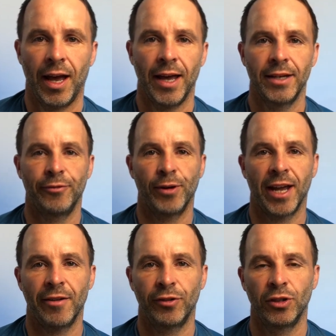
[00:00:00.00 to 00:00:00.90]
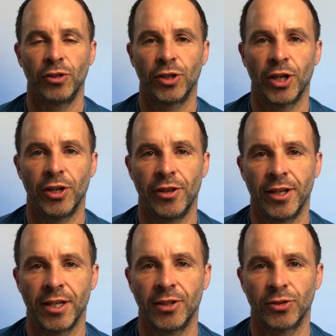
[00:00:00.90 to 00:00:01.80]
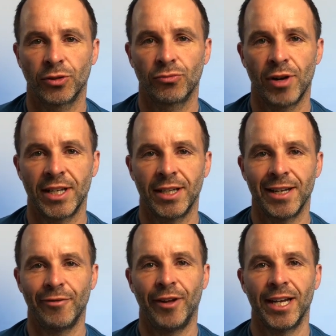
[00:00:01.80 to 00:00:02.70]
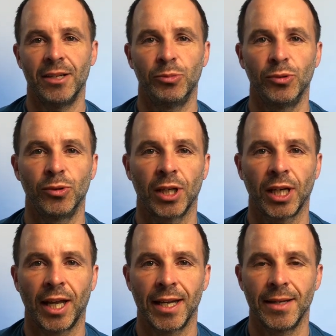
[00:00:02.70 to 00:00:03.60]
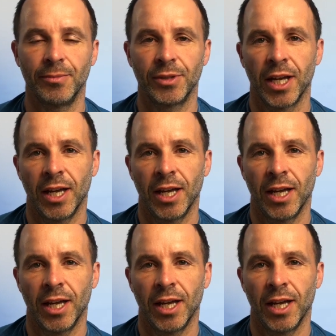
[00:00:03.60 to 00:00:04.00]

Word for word: And if we have a look at the sort of readily available claimed